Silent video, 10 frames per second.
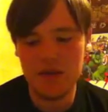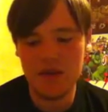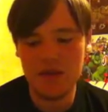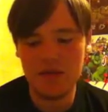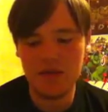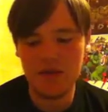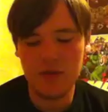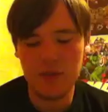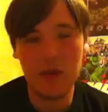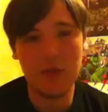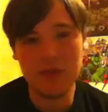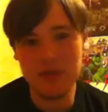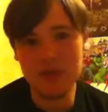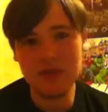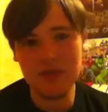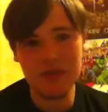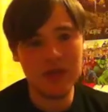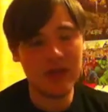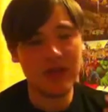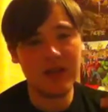you have Batman's mental
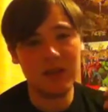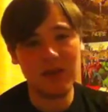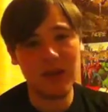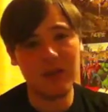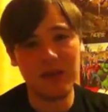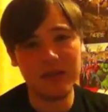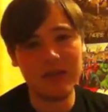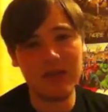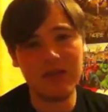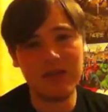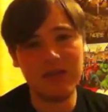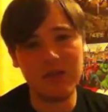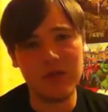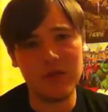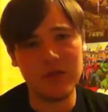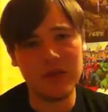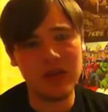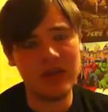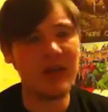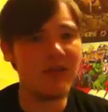limit and him blaming himself for
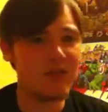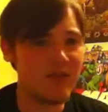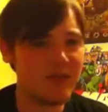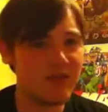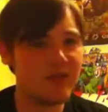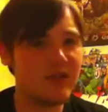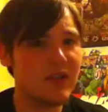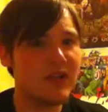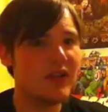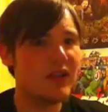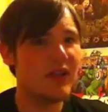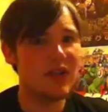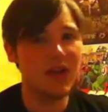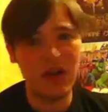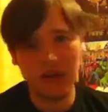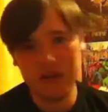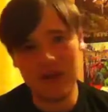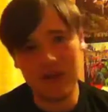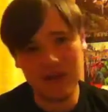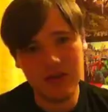like the death of Rachel, like Harvey
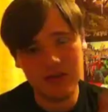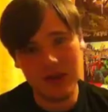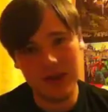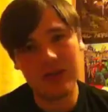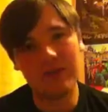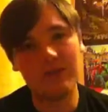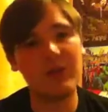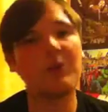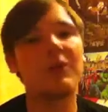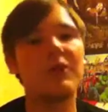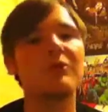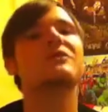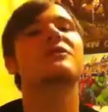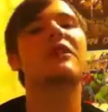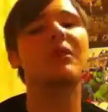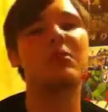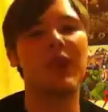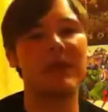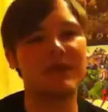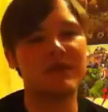Dent becoming who he was. So he kind of
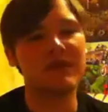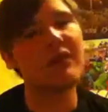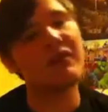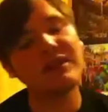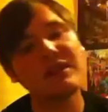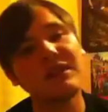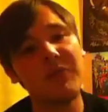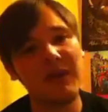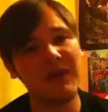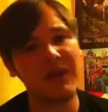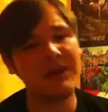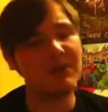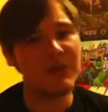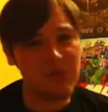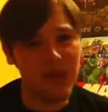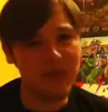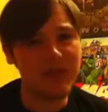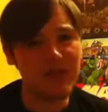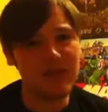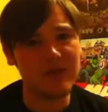blames himself, as in Batman Begins when he blamed
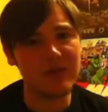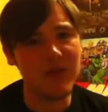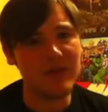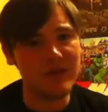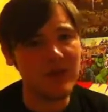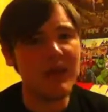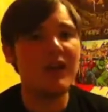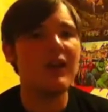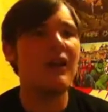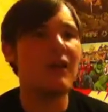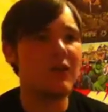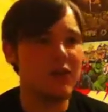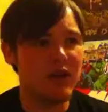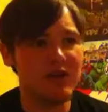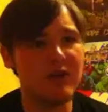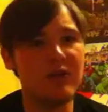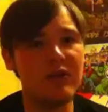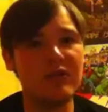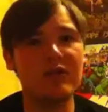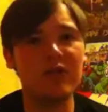himself for his parents. And
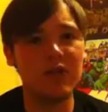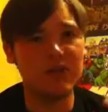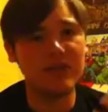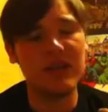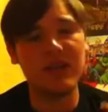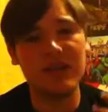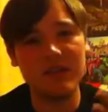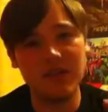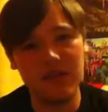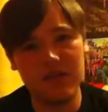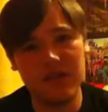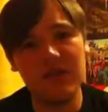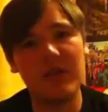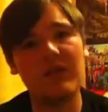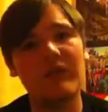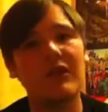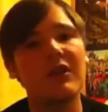Ras'agul said, "It's not your fault.